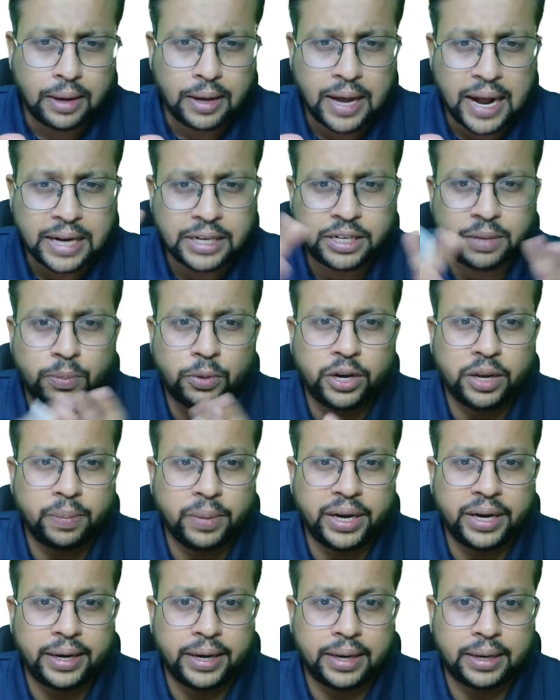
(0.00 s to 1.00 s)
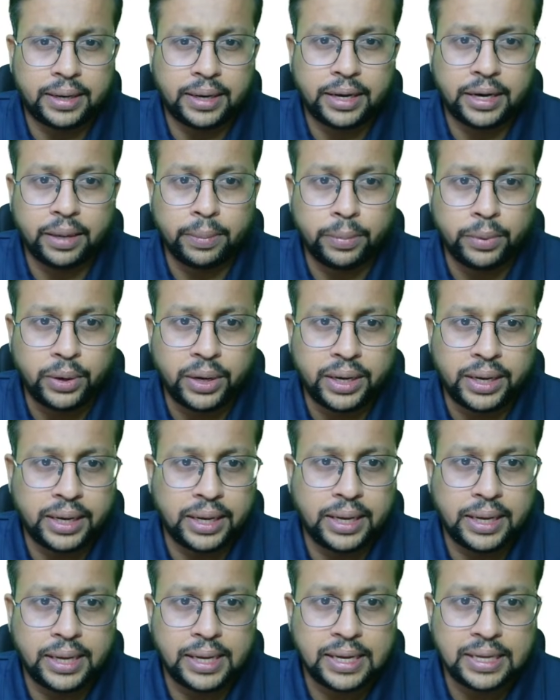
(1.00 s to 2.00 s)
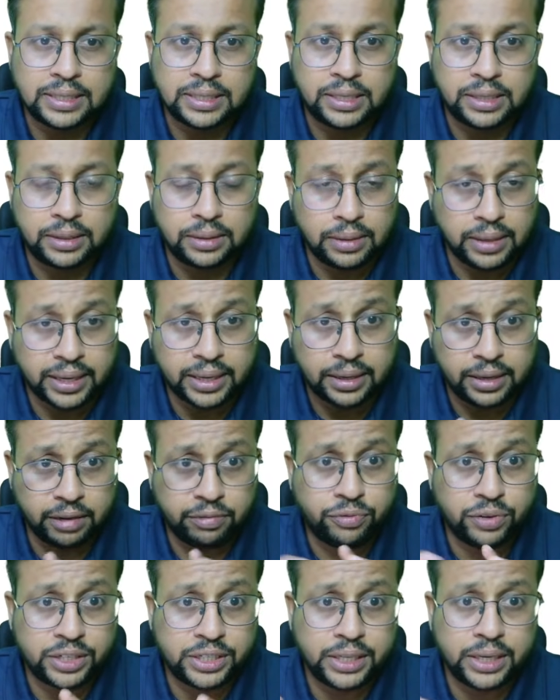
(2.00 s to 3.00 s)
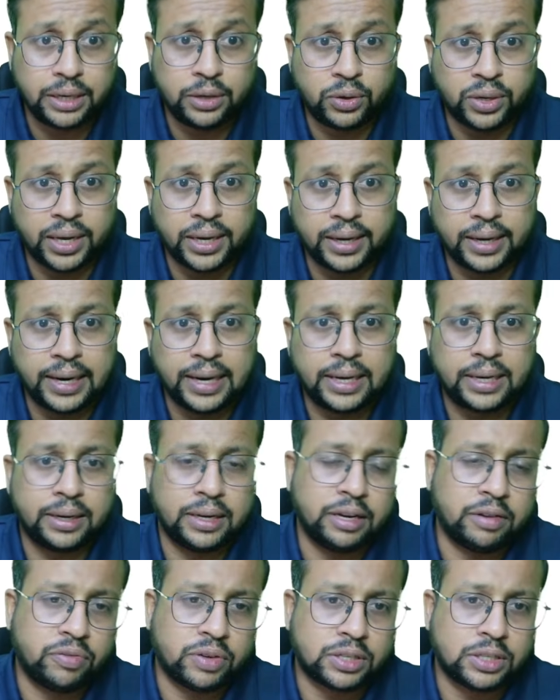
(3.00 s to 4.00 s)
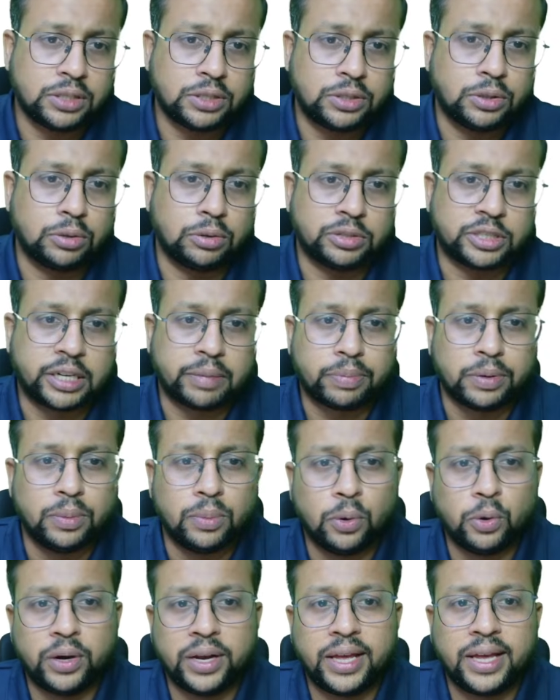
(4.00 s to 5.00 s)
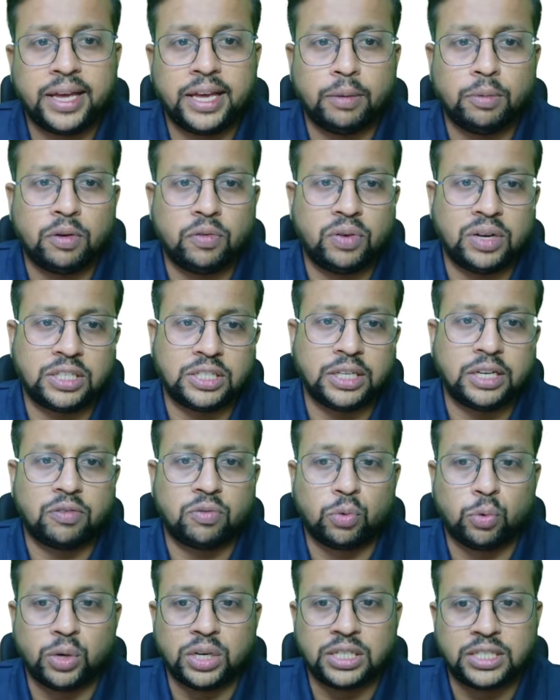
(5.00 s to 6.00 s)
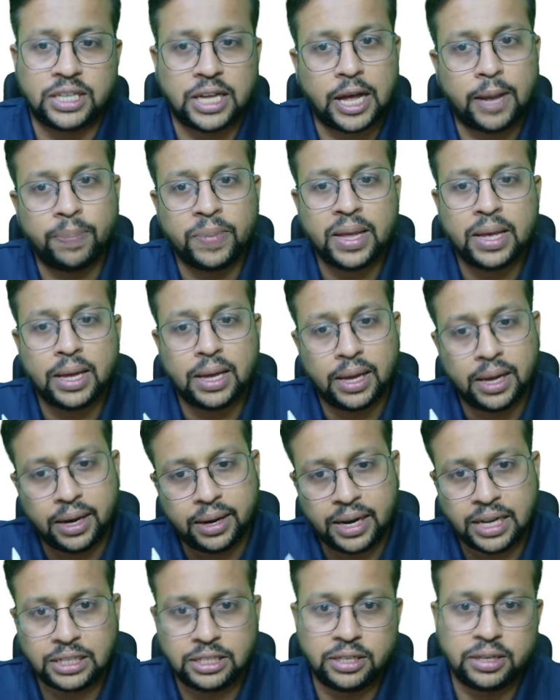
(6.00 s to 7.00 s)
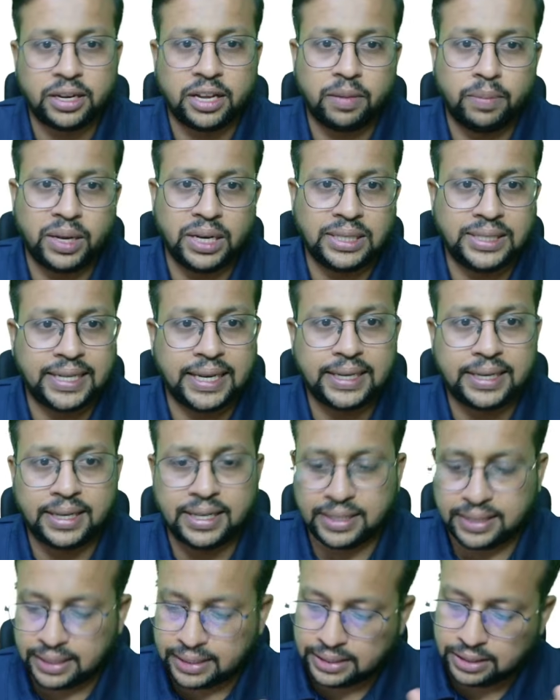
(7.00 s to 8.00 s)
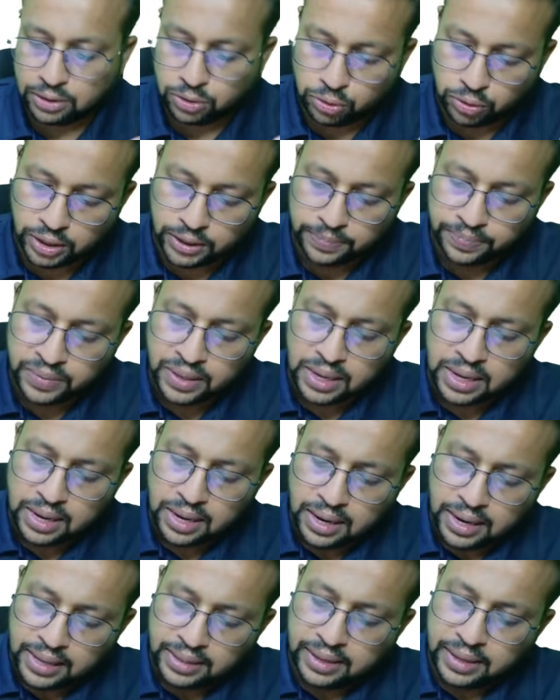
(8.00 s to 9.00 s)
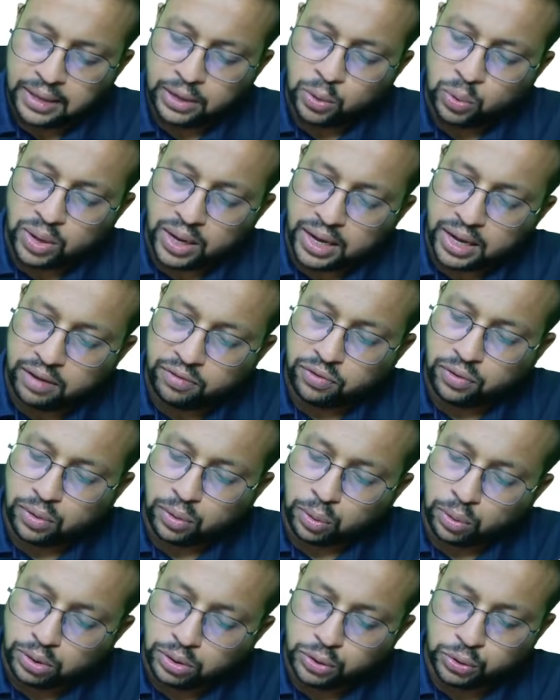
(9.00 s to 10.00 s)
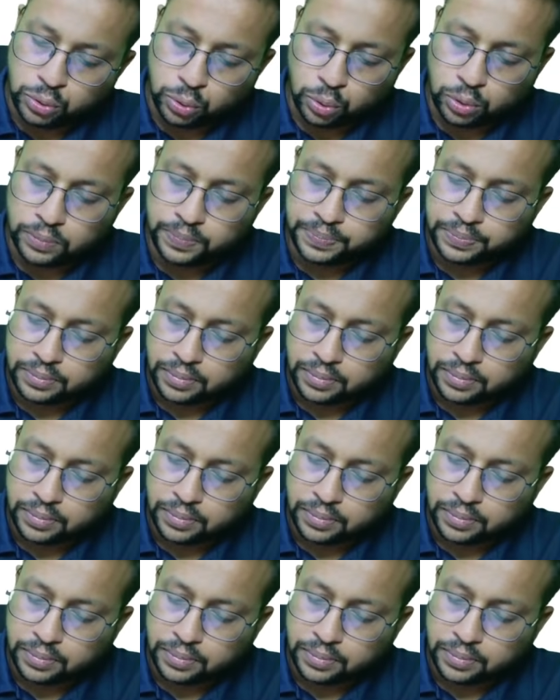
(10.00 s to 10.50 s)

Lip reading: antibody mediated immunity is like deficient. You can get infections due to strep pneumonia, Haemophilus influenza, Neisseria meningitis, etc. And then you have also